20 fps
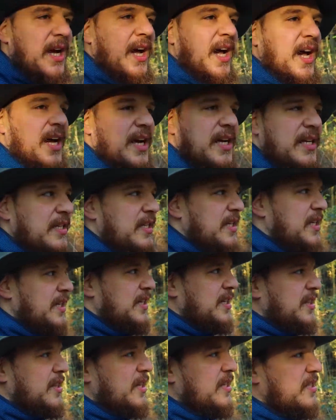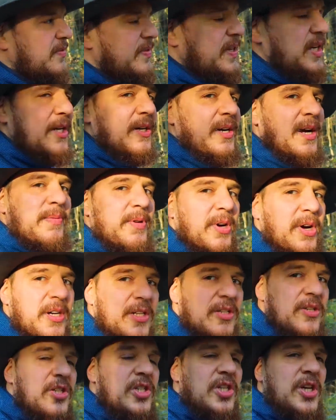And in this video I'm going
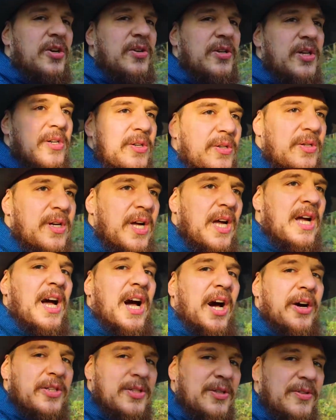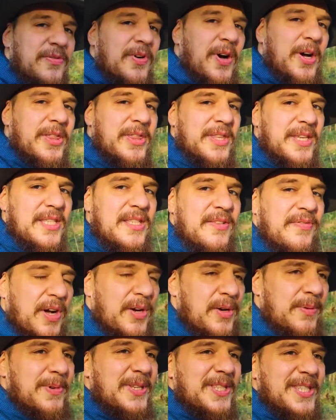to show you how to avoid this
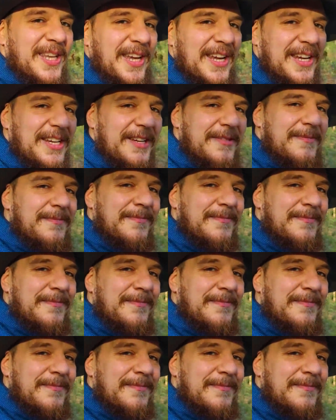very mistake.